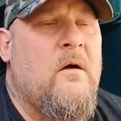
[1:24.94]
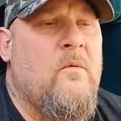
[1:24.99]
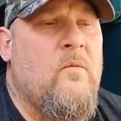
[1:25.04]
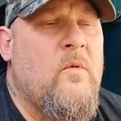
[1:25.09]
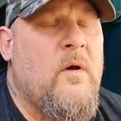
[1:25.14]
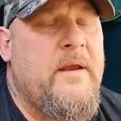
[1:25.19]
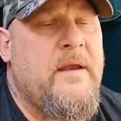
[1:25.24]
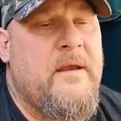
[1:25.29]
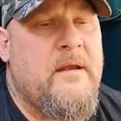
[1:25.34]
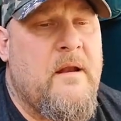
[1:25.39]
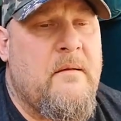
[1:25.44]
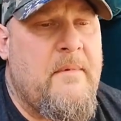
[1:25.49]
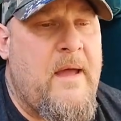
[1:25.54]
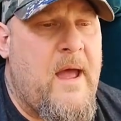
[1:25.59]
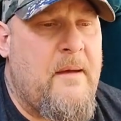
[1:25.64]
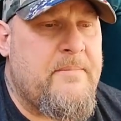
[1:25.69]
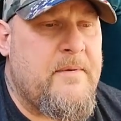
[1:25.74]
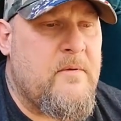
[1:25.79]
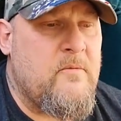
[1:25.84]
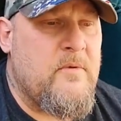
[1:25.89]
what ended up
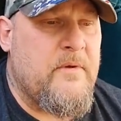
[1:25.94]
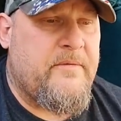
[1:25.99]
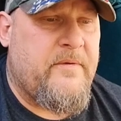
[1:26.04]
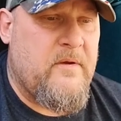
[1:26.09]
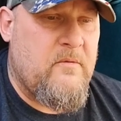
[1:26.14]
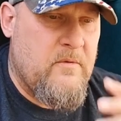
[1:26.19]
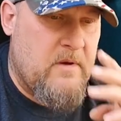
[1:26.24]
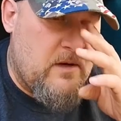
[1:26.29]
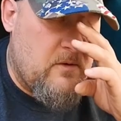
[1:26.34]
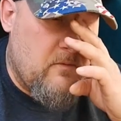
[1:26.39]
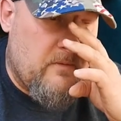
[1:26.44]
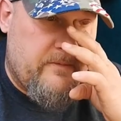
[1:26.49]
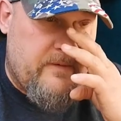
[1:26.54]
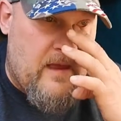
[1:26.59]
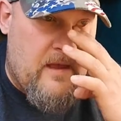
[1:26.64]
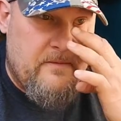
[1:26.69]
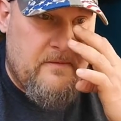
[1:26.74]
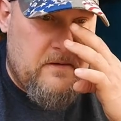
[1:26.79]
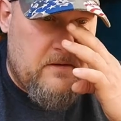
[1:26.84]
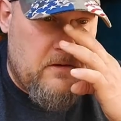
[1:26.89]
happening was he was
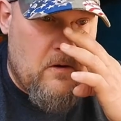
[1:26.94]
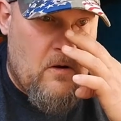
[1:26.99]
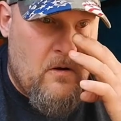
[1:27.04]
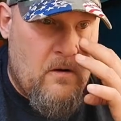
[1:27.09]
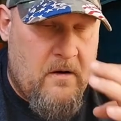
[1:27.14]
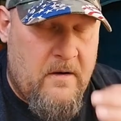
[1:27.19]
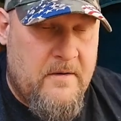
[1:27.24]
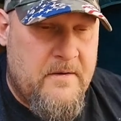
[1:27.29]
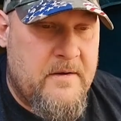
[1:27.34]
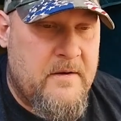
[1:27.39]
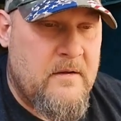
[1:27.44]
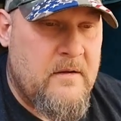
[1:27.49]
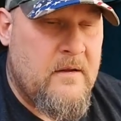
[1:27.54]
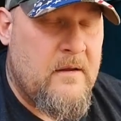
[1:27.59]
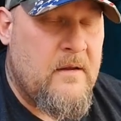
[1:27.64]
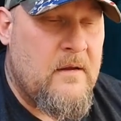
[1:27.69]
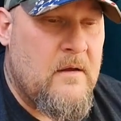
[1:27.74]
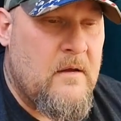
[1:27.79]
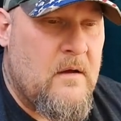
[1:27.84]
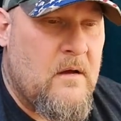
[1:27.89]
out in the yard.
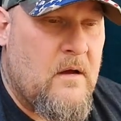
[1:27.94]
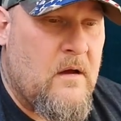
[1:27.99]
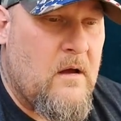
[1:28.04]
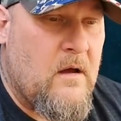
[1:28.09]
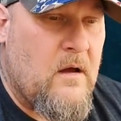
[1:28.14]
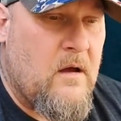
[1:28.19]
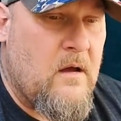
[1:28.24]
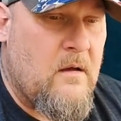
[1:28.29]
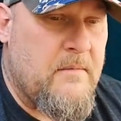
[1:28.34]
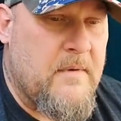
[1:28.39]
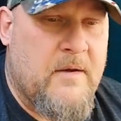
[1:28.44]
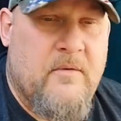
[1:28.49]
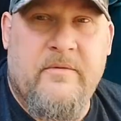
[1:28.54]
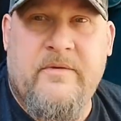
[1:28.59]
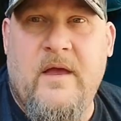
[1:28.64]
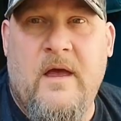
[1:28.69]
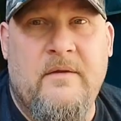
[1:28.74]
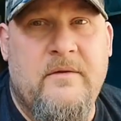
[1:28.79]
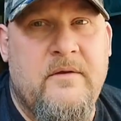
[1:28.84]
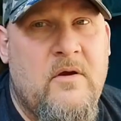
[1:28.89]
And he
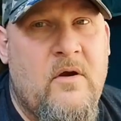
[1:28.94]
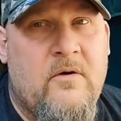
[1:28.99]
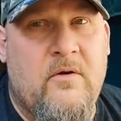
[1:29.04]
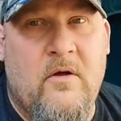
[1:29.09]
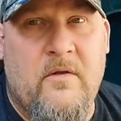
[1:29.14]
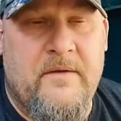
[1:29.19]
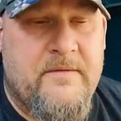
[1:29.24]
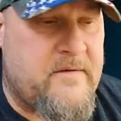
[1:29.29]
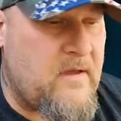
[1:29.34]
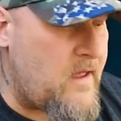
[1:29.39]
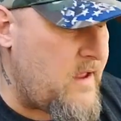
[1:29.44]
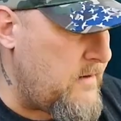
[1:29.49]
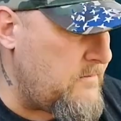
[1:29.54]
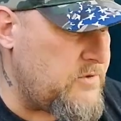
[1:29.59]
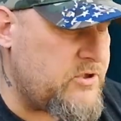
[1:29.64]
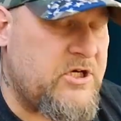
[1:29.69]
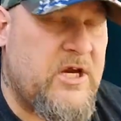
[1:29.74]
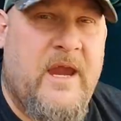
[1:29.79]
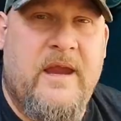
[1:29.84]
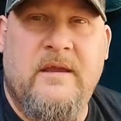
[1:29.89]
was out in the yard all the time,
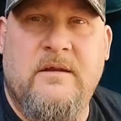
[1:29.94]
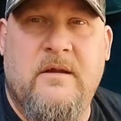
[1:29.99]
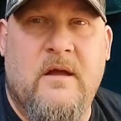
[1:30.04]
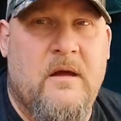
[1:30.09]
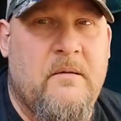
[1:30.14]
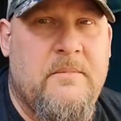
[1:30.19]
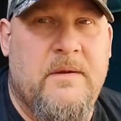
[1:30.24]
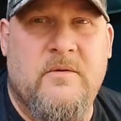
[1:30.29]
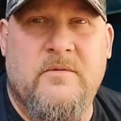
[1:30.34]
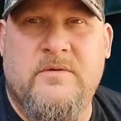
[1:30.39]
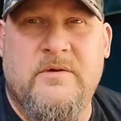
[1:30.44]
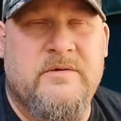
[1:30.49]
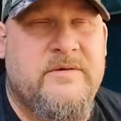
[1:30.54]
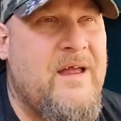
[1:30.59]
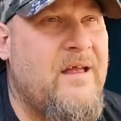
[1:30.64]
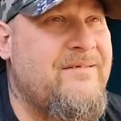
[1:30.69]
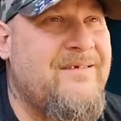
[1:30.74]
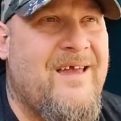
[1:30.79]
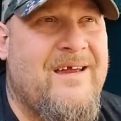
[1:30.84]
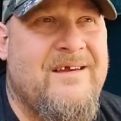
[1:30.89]
chained up. He was just
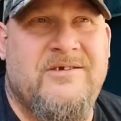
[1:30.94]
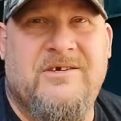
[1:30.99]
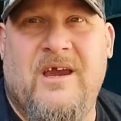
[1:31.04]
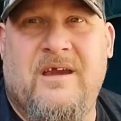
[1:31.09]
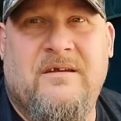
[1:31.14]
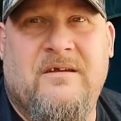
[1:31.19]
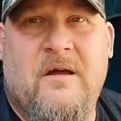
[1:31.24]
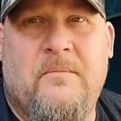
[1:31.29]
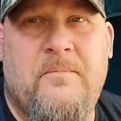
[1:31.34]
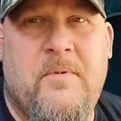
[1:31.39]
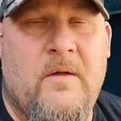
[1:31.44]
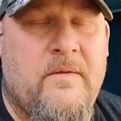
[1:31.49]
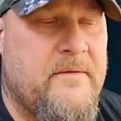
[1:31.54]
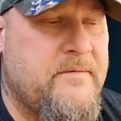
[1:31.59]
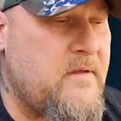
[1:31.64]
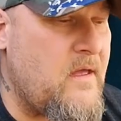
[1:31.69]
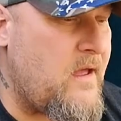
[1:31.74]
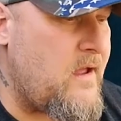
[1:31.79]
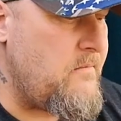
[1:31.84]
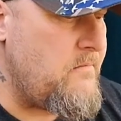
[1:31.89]
outside chained up all the
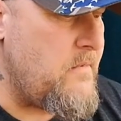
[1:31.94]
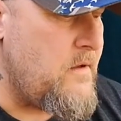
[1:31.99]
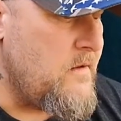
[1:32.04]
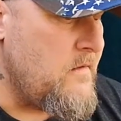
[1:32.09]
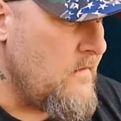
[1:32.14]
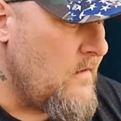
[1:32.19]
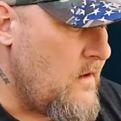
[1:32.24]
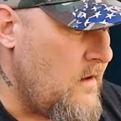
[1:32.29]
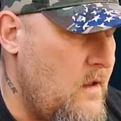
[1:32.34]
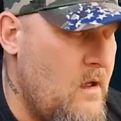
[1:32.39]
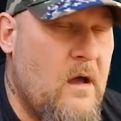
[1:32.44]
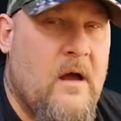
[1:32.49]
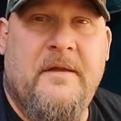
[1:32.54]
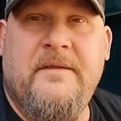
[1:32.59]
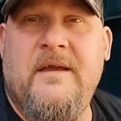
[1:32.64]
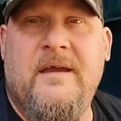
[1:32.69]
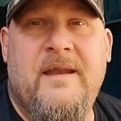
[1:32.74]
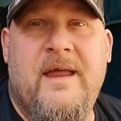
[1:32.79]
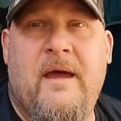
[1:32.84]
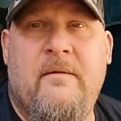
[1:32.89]
time.
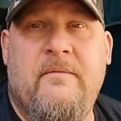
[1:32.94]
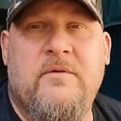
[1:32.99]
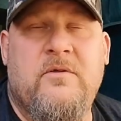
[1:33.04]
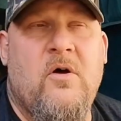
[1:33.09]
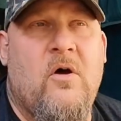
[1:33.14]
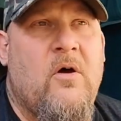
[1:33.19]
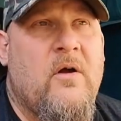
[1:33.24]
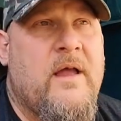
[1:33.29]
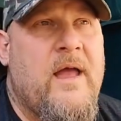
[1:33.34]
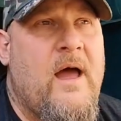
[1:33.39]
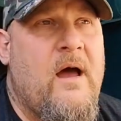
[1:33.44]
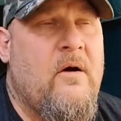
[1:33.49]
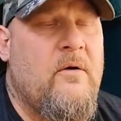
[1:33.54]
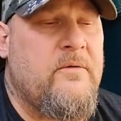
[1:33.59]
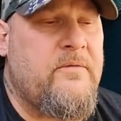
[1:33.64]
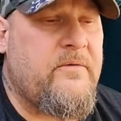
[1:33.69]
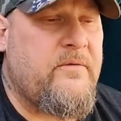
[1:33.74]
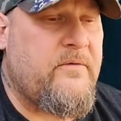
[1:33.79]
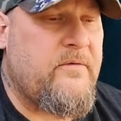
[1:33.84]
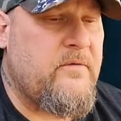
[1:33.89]
Didn't have a dog
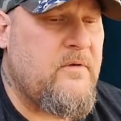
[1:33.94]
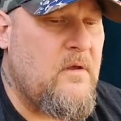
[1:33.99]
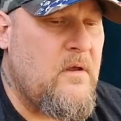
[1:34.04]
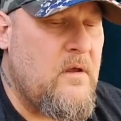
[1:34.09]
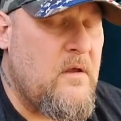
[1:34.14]
house.